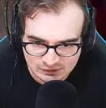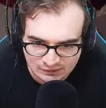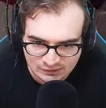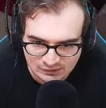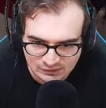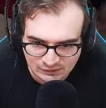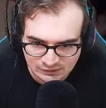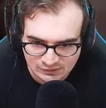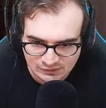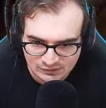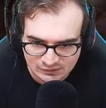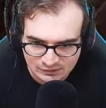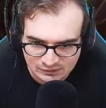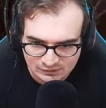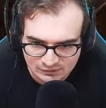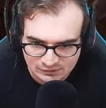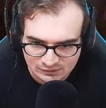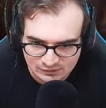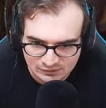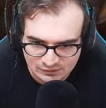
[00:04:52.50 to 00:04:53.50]

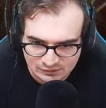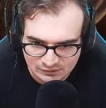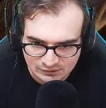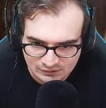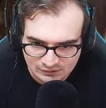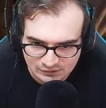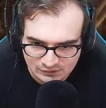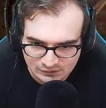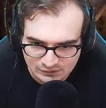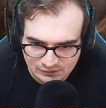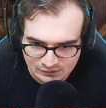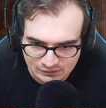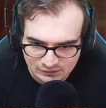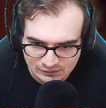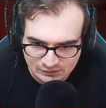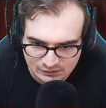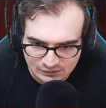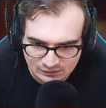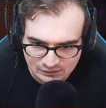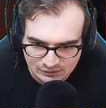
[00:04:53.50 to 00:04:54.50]

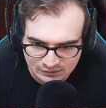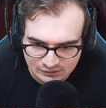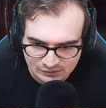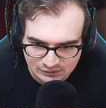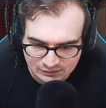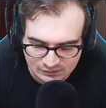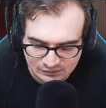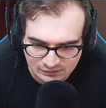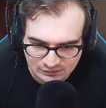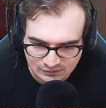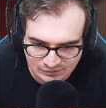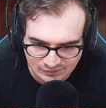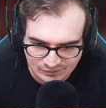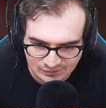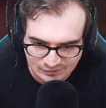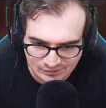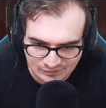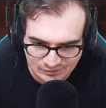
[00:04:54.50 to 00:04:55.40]
[no speech]